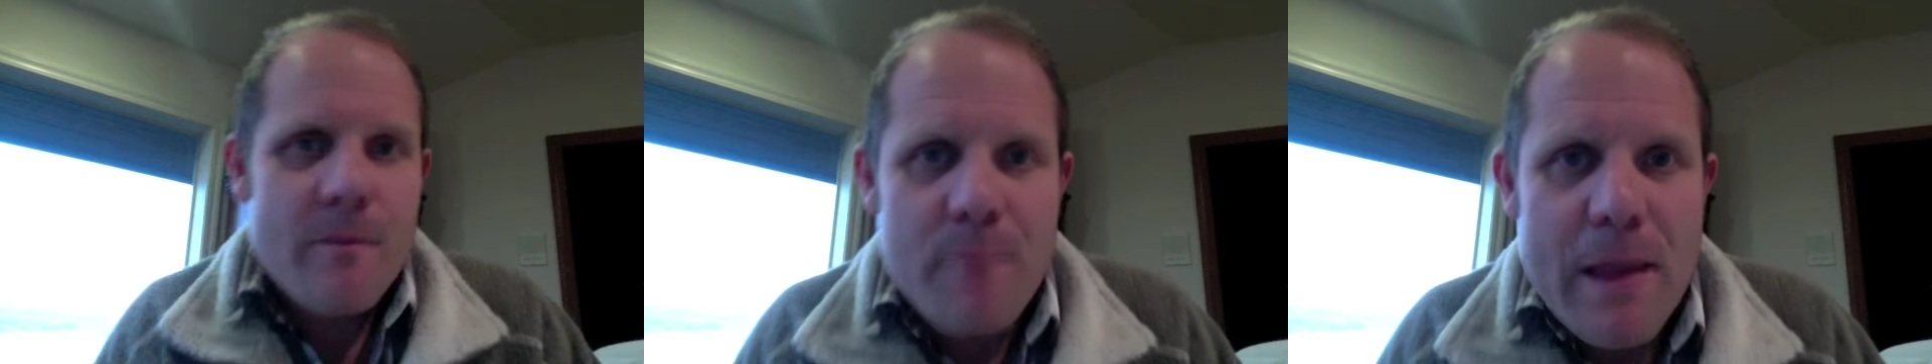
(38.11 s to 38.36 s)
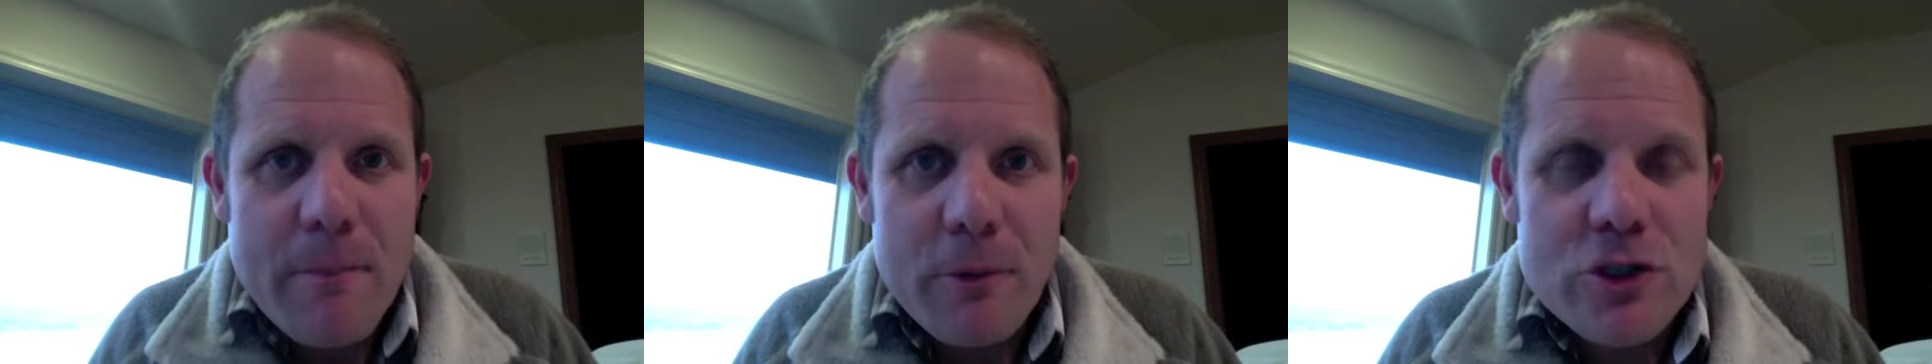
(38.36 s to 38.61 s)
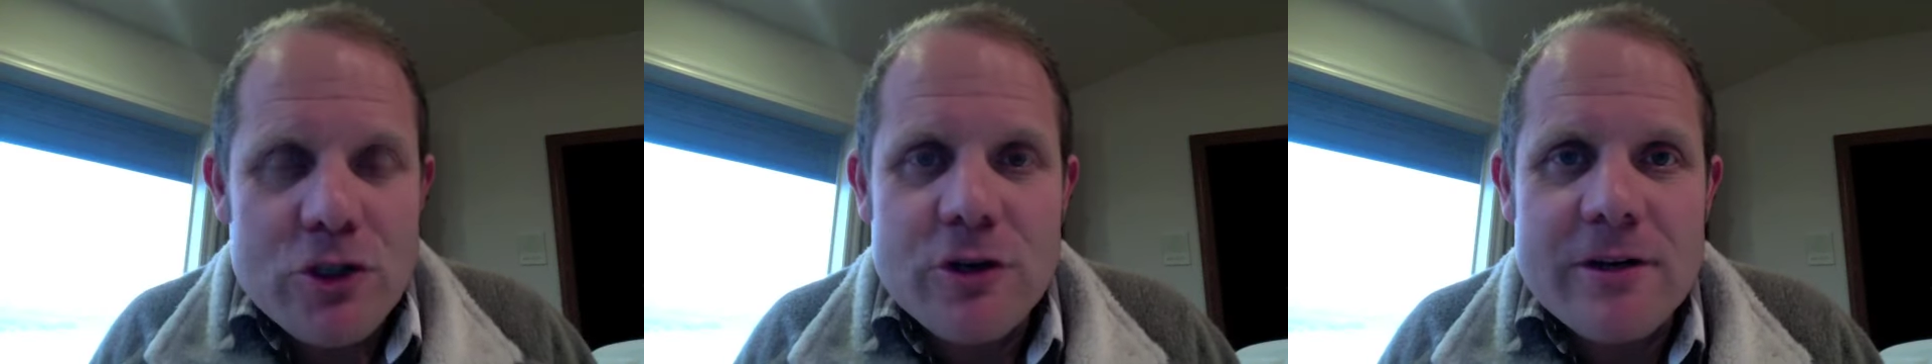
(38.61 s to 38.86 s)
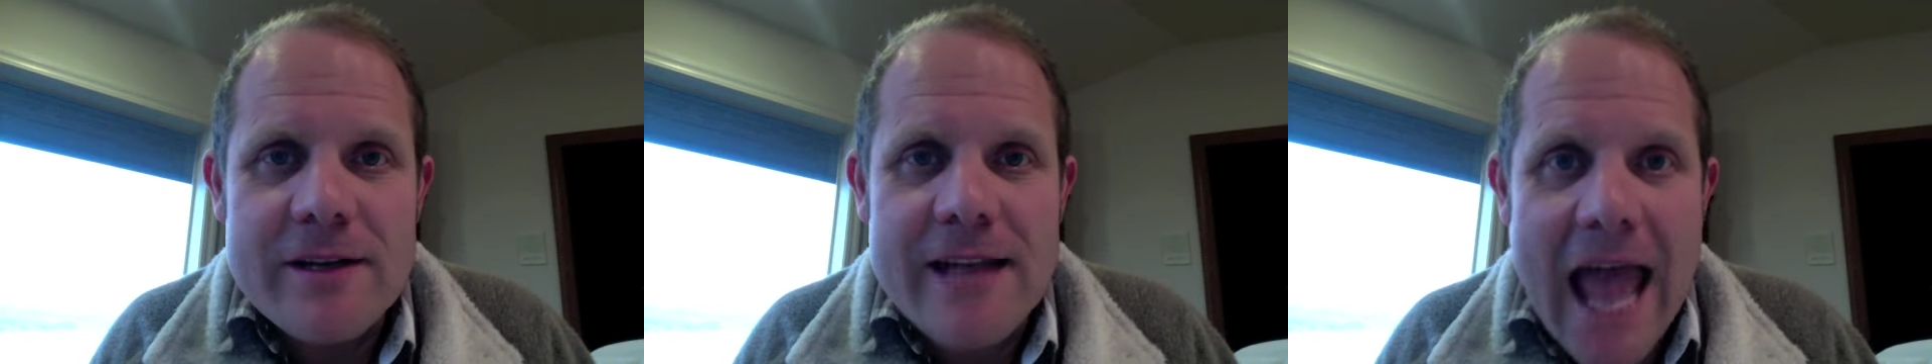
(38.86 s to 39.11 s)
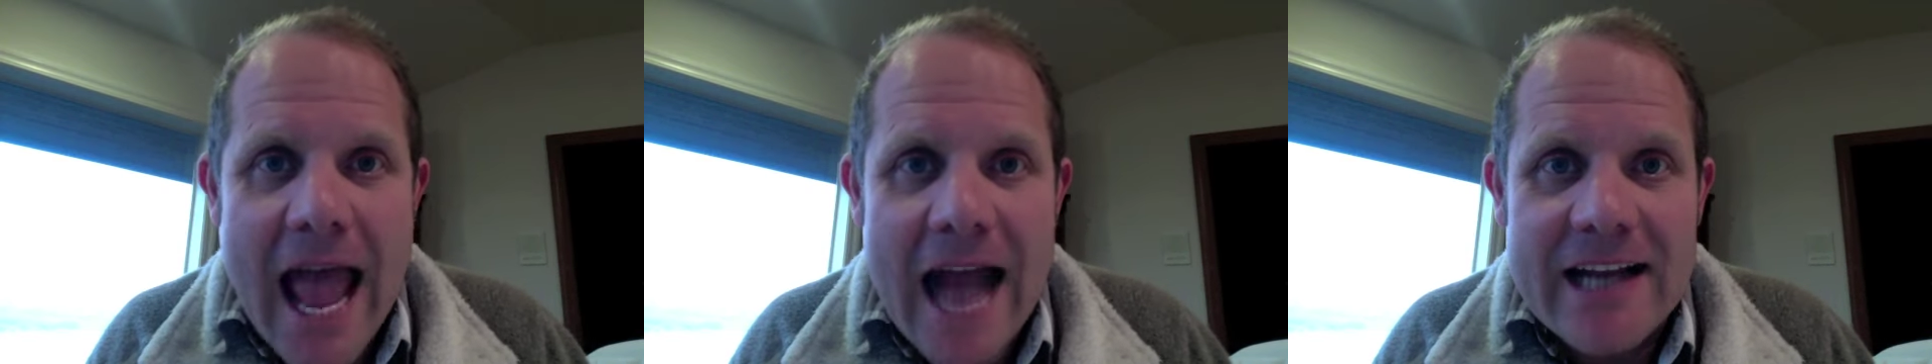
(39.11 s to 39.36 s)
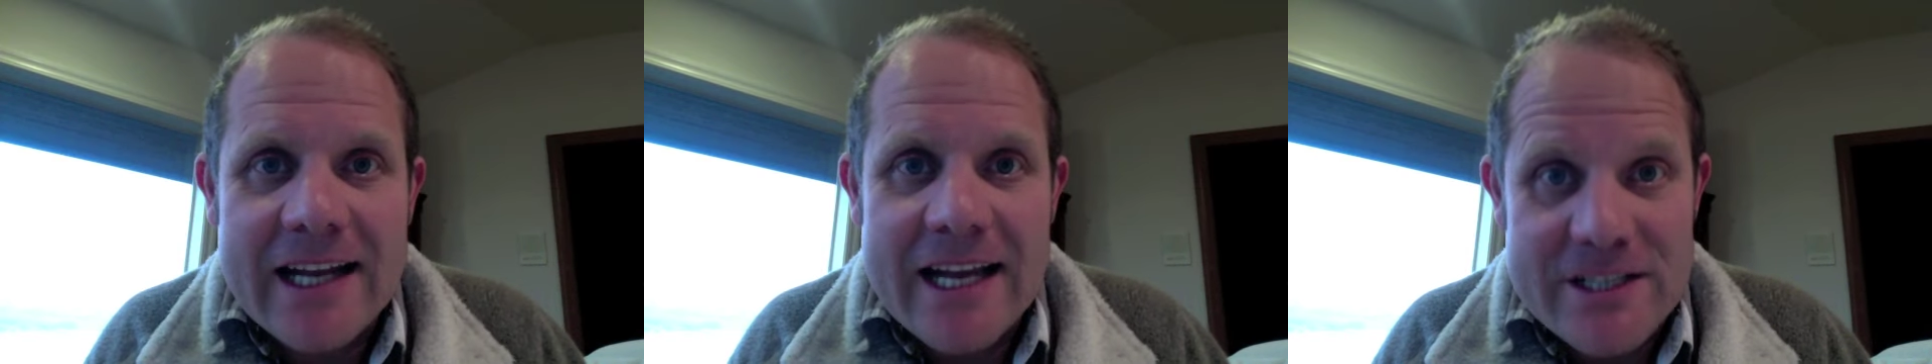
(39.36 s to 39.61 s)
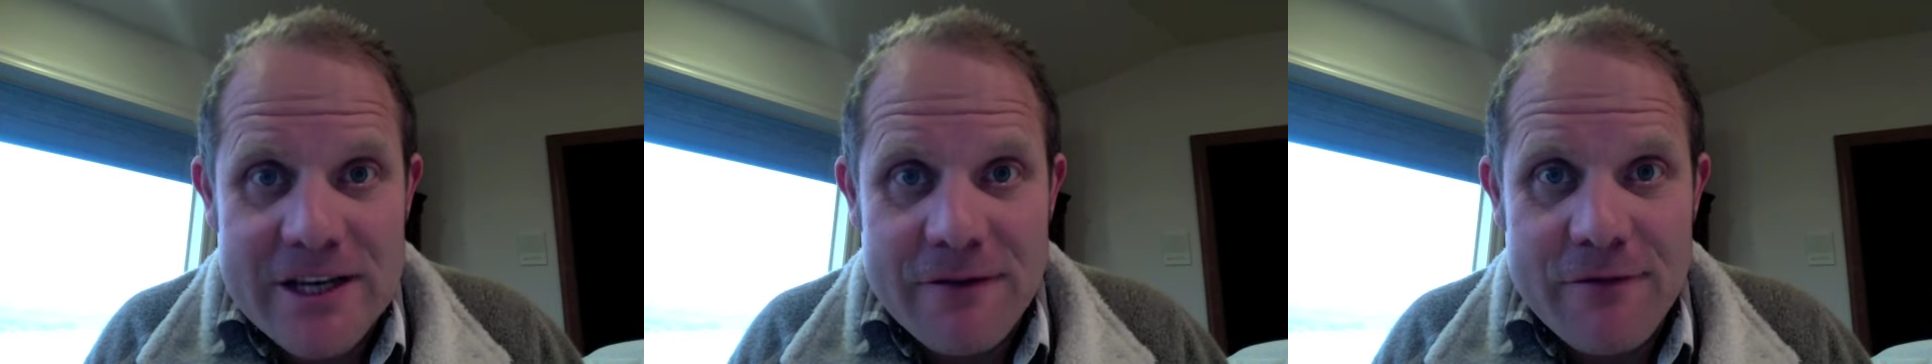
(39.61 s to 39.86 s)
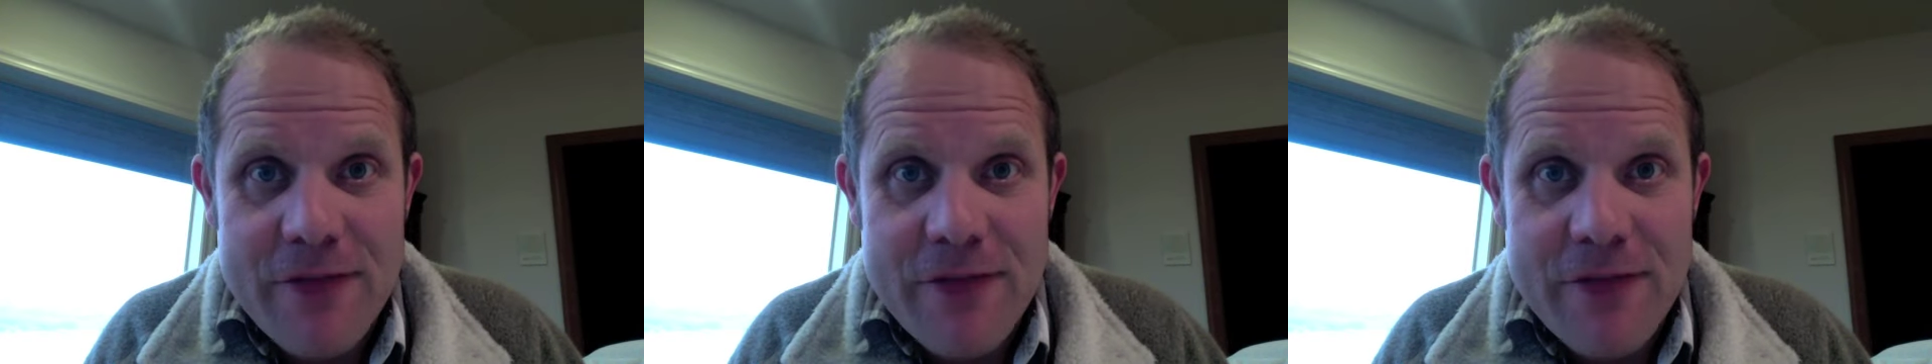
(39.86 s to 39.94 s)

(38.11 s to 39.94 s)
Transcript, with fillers: People shouldn't act as if